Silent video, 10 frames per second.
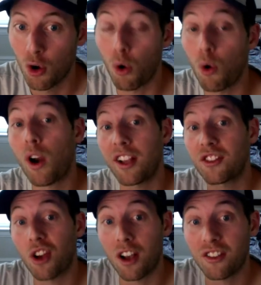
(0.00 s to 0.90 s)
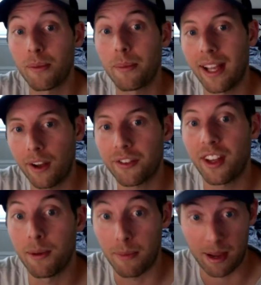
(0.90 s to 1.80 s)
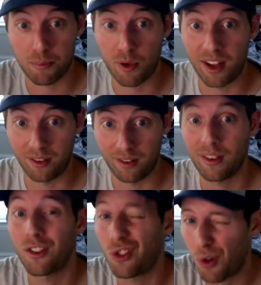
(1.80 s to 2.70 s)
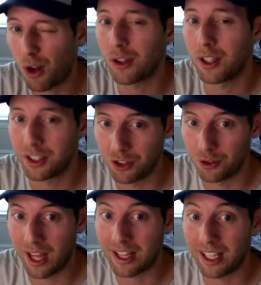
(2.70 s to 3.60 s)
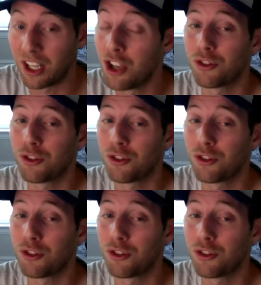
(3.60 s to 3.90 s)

Or I saw somebody else in my presence struggling to do that thing.